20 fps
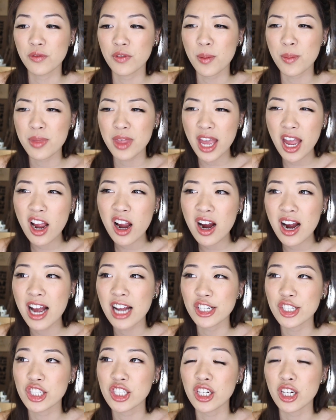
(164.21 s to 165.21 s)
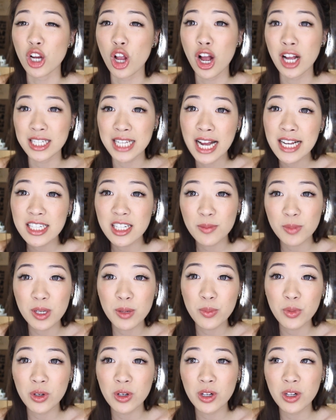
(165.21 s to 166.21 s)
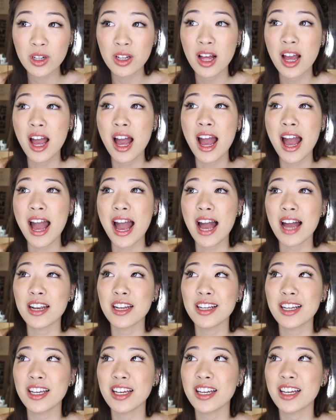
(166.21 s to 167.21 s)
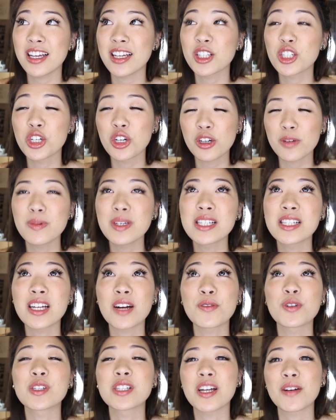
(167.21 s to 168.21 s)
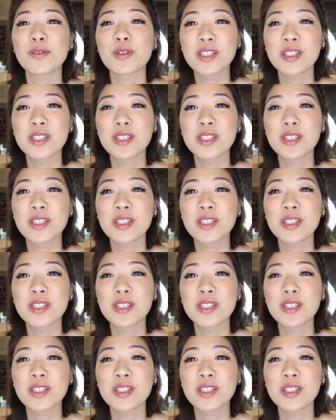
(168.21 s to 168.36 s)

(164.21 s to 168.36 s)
From there, I just started contacting people, and it took me several,